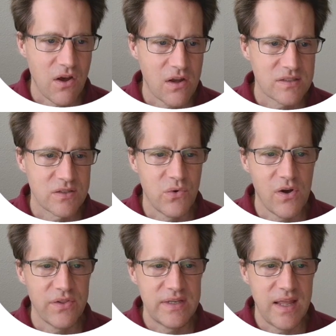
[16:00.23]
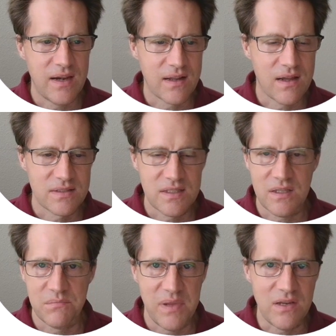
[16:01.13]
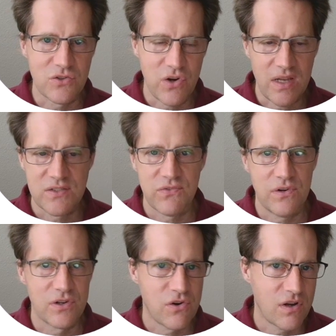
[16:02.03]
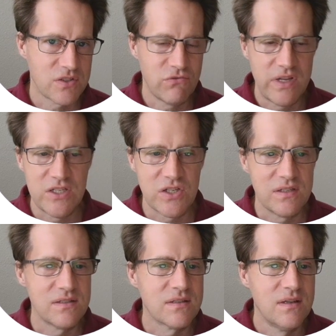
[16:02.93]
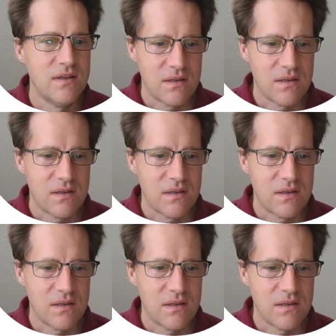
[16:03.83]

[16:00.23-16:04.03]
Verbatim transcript: costs. So all the data constantly being transferred across regions.